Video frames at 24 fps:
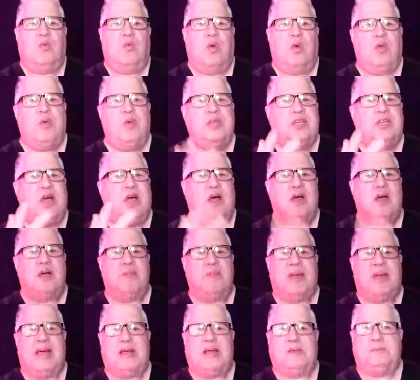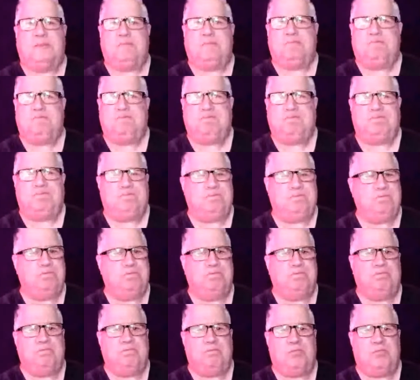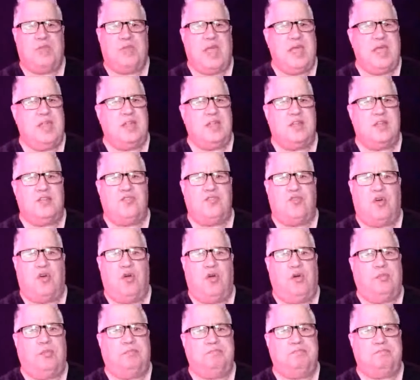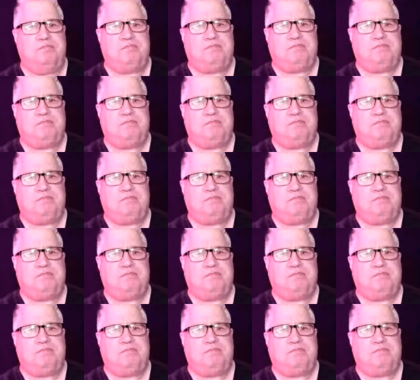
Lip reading: What are we talking about? Taking control.